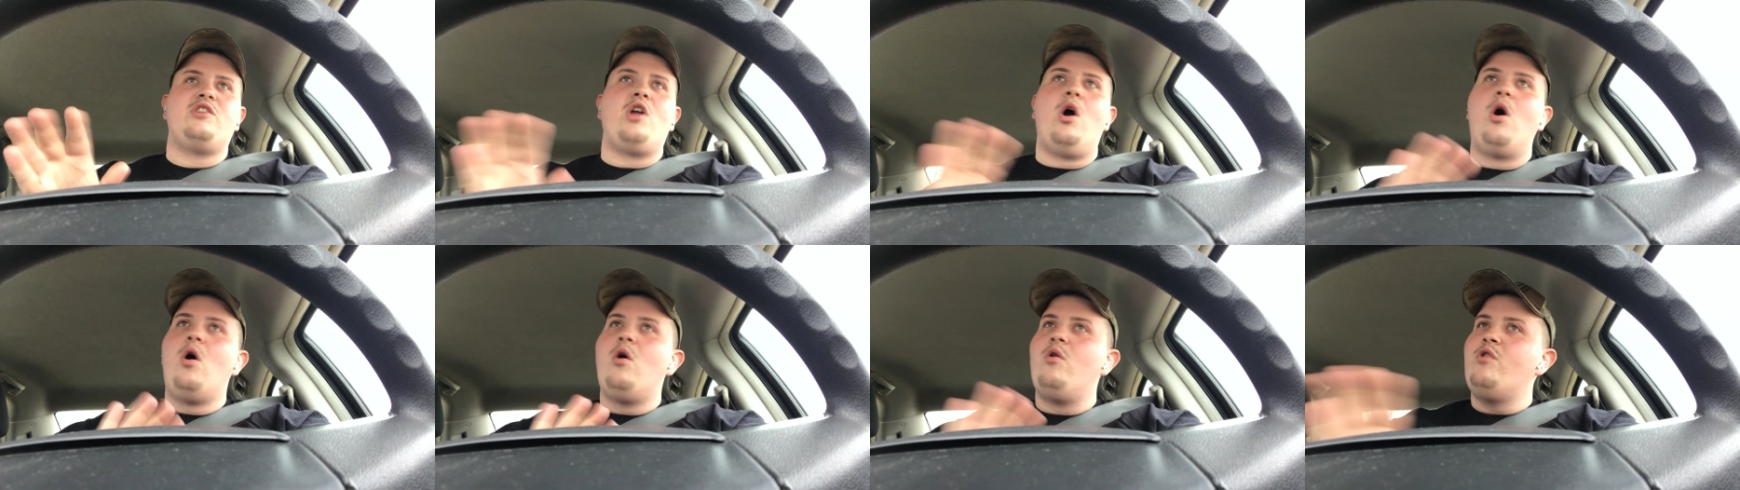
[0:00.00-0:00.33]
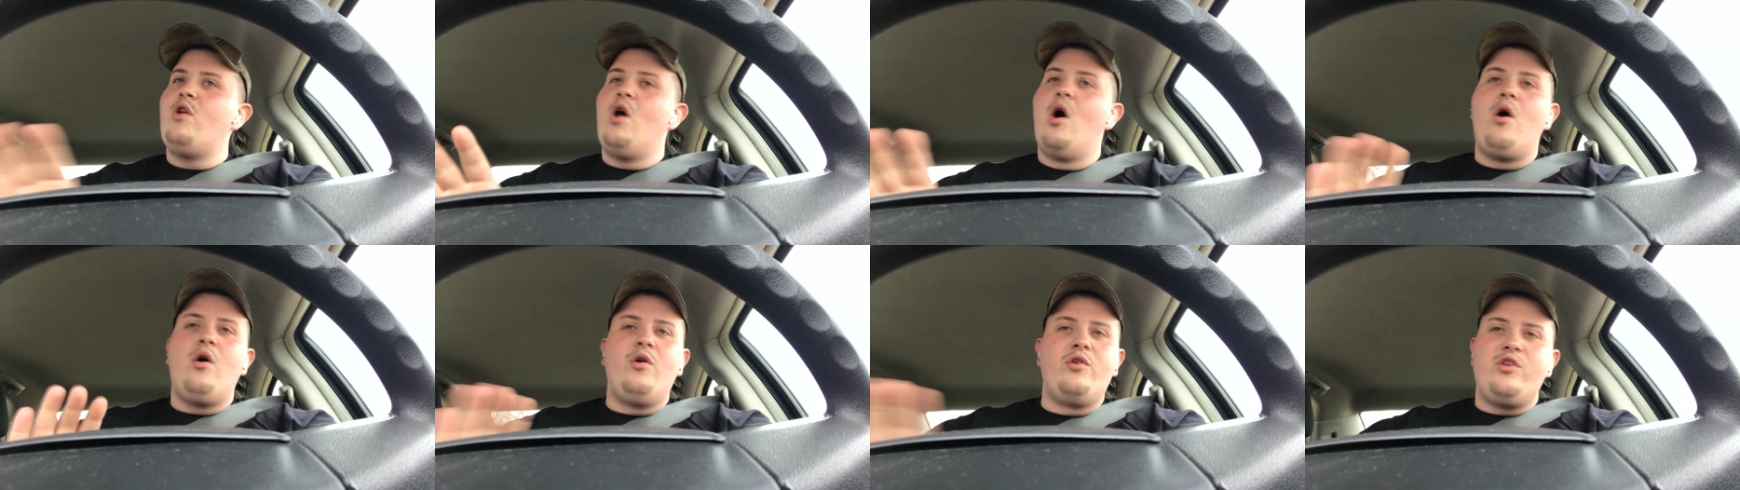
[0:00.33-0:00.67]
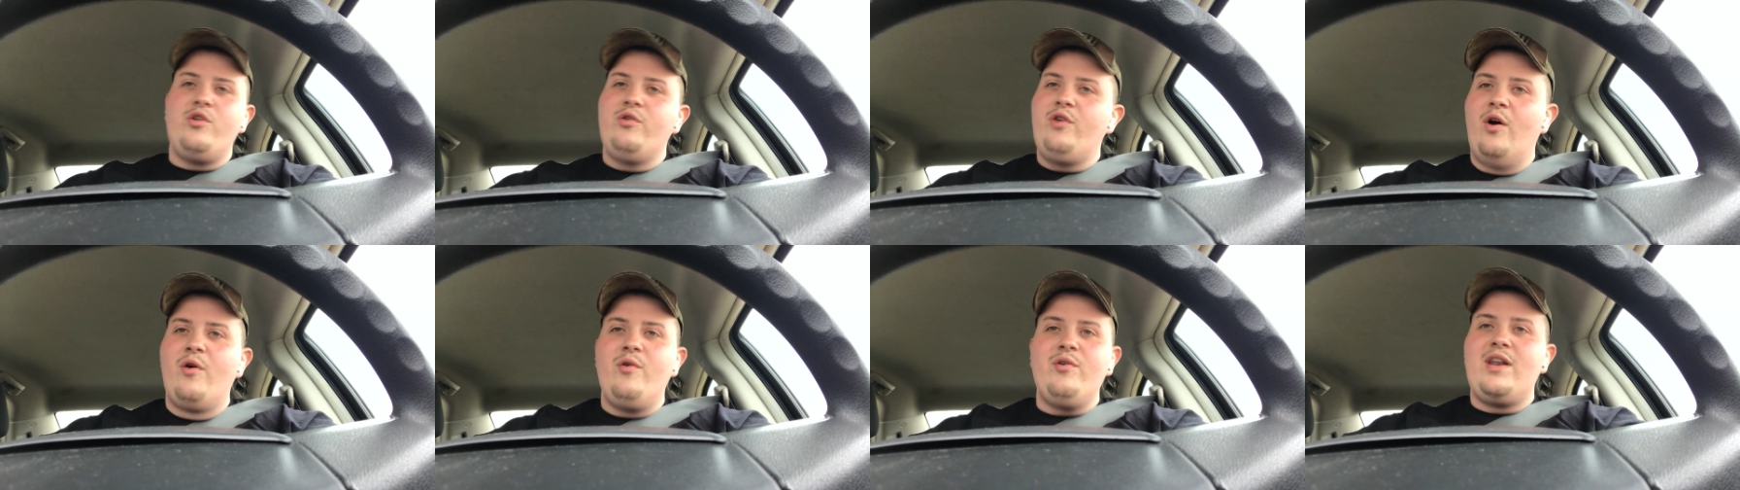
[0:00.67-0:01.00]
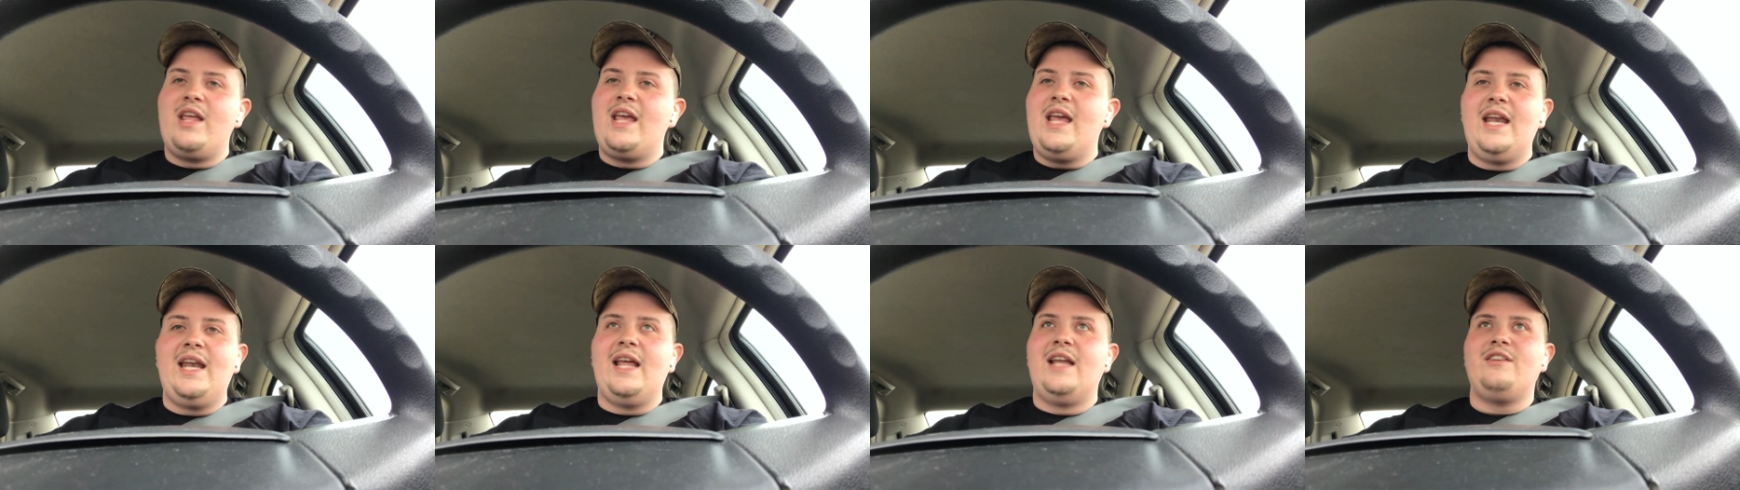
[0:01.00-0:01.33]
no, you don't
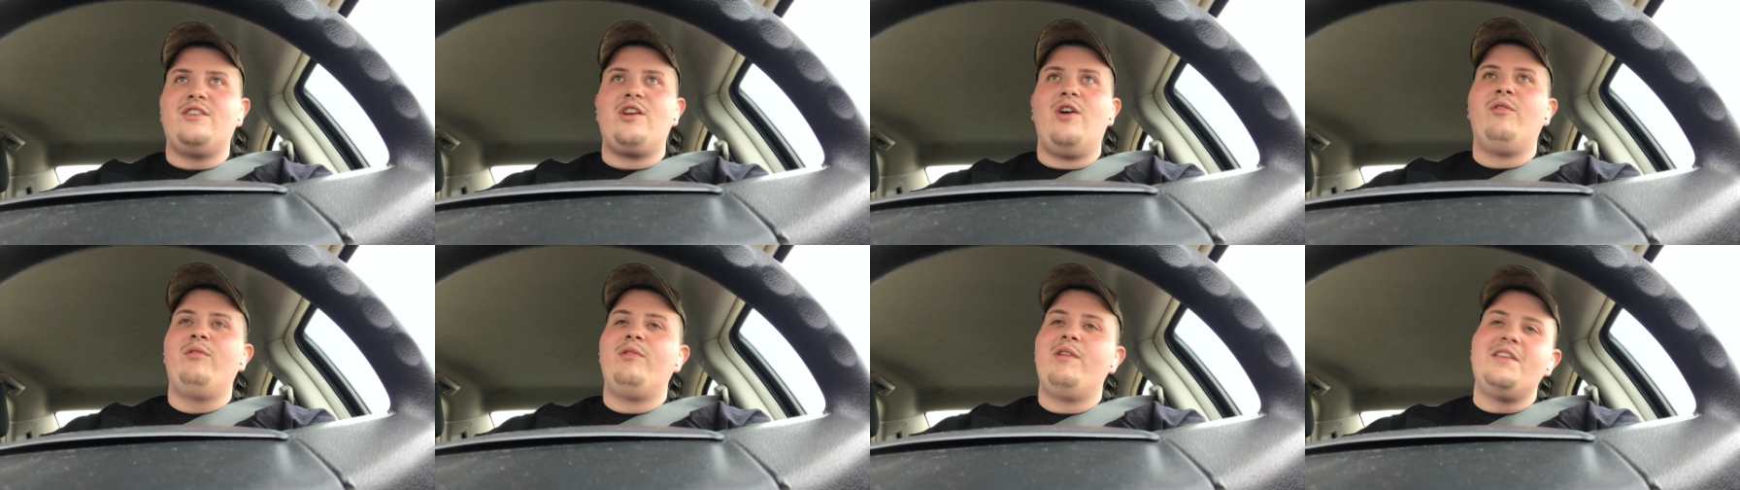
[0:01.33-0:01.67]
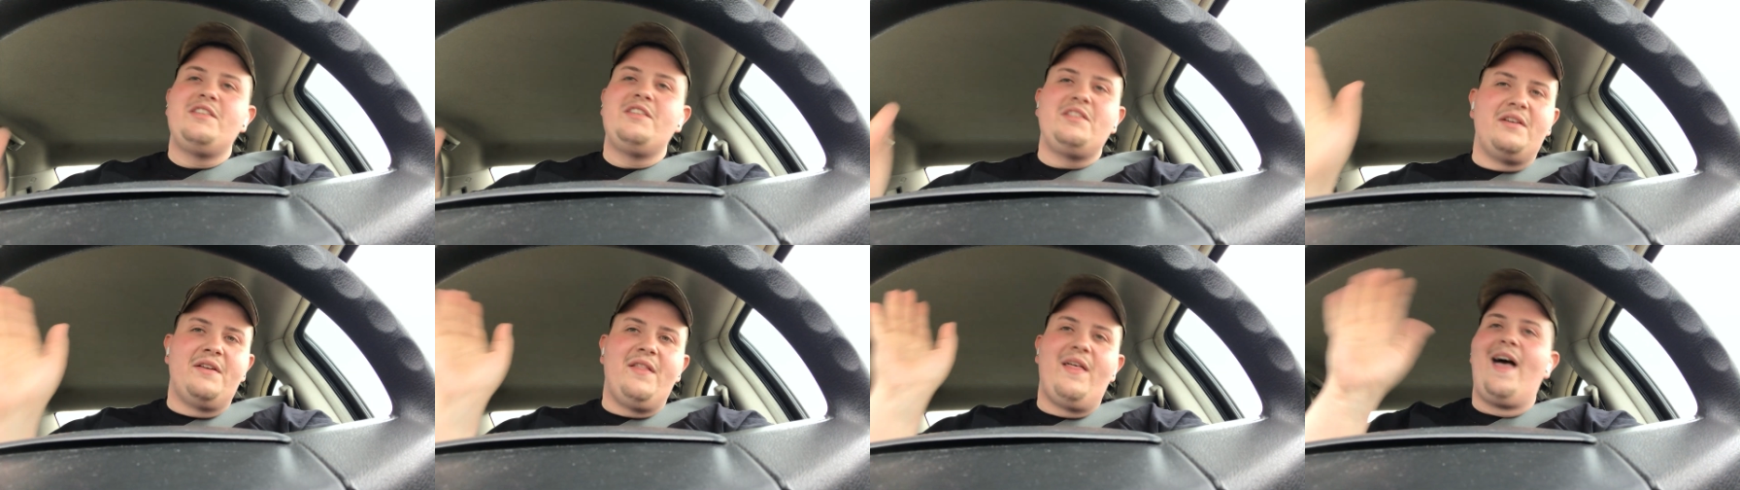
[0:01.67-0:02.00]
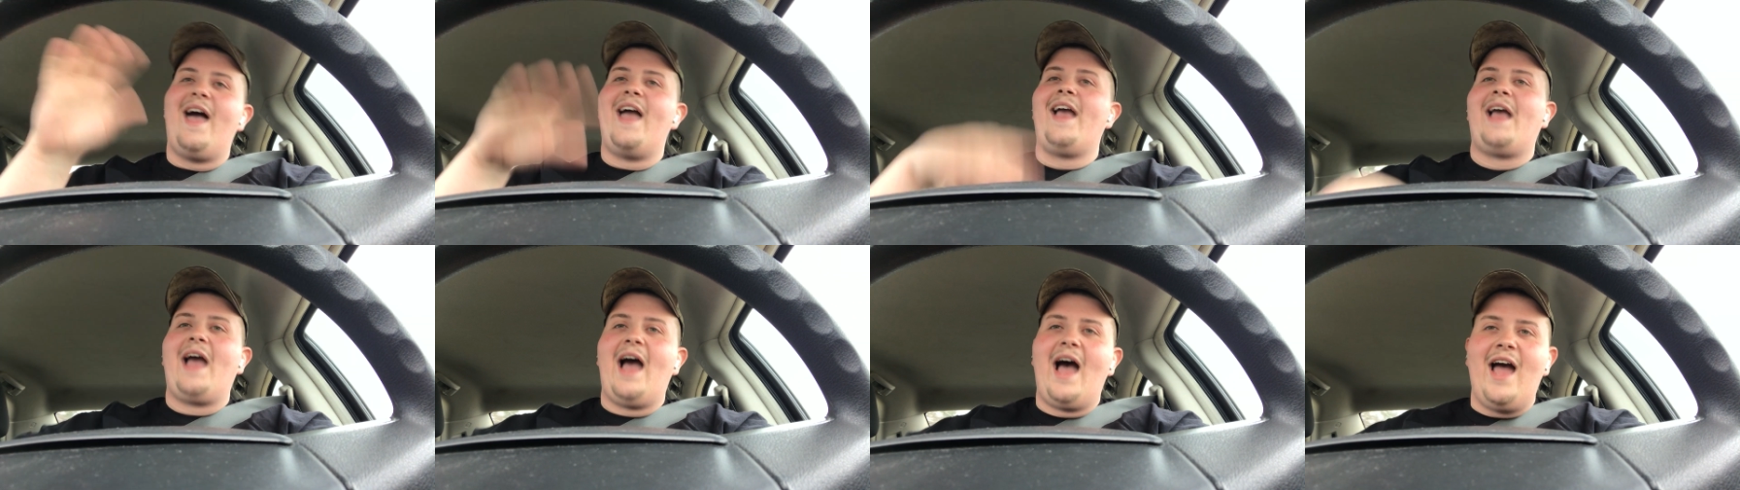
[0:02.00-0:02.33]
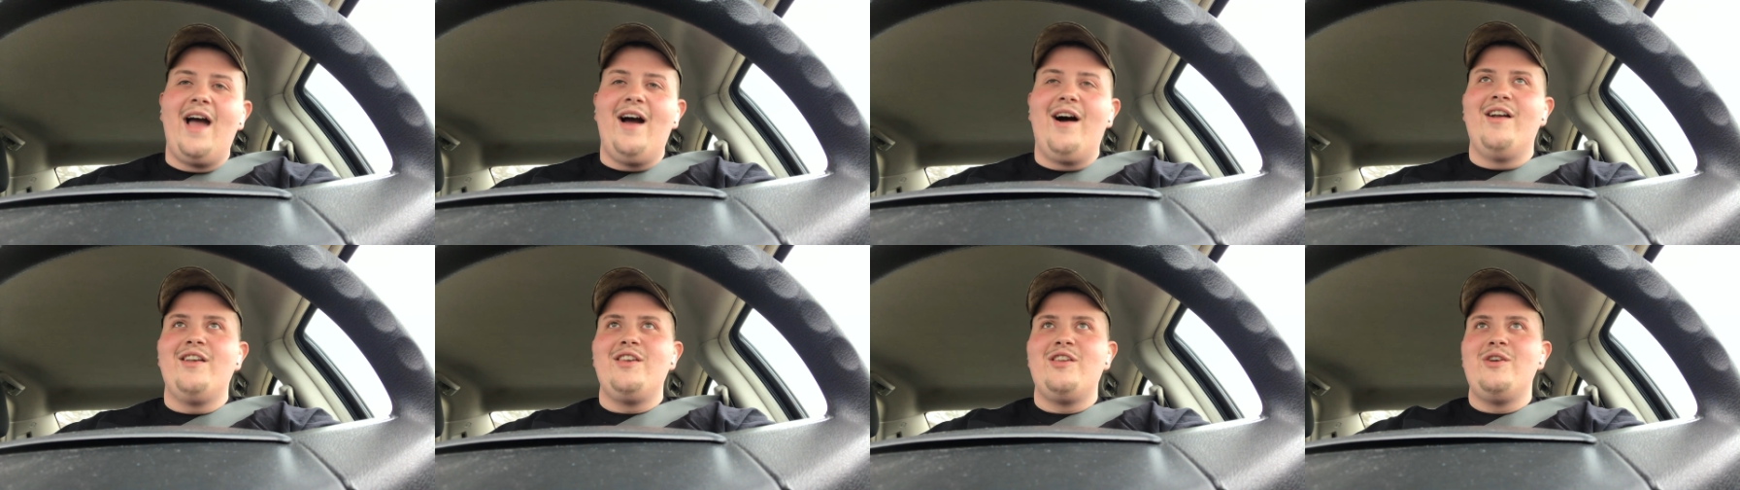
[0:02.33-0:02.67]
need it, don't listen to that guy
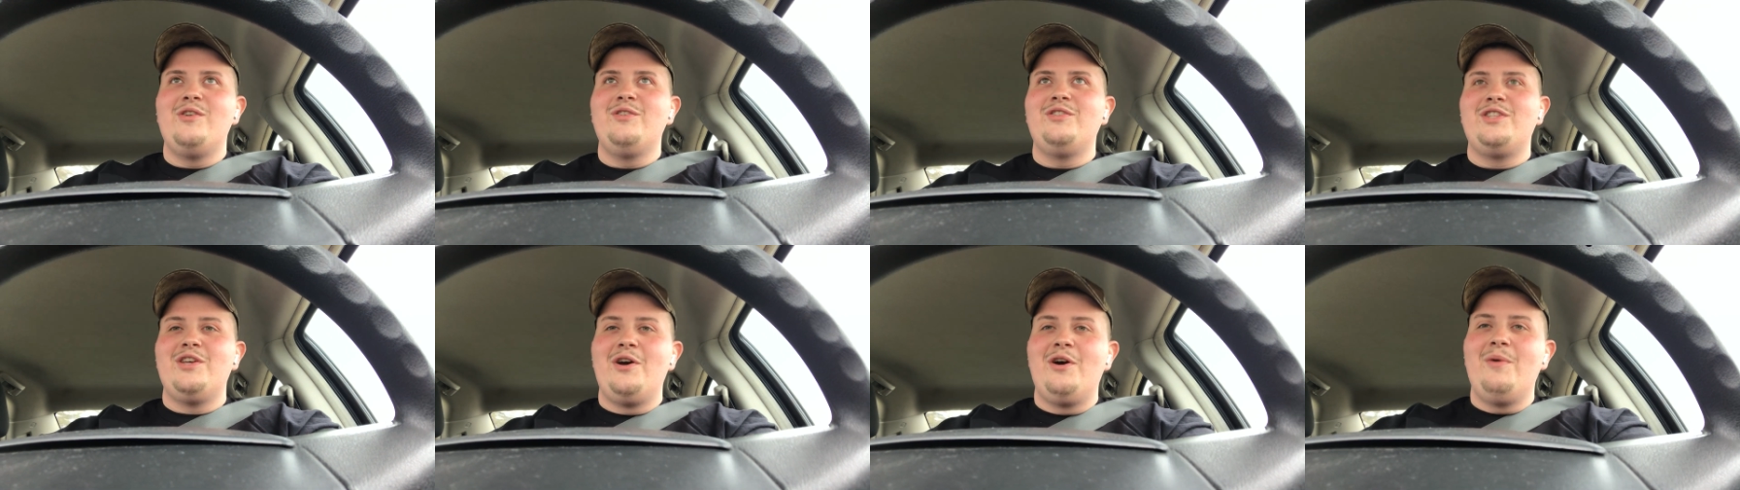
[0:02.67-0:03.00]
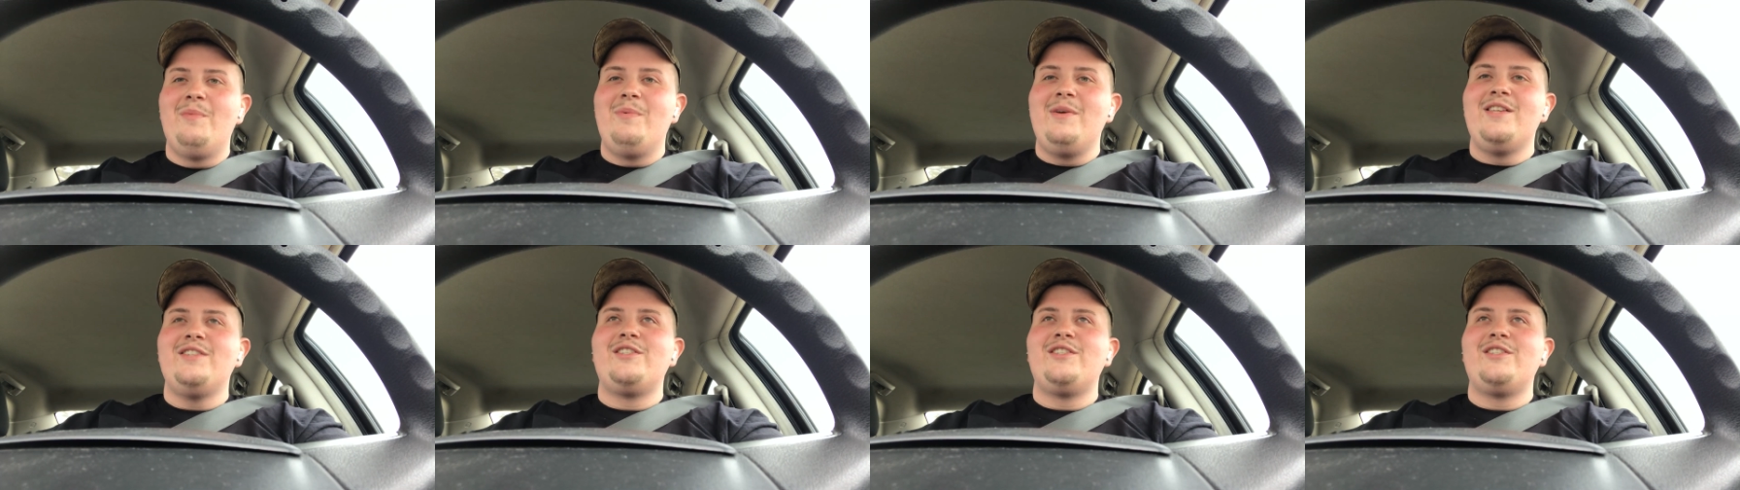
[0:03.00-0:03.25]
on YouTube,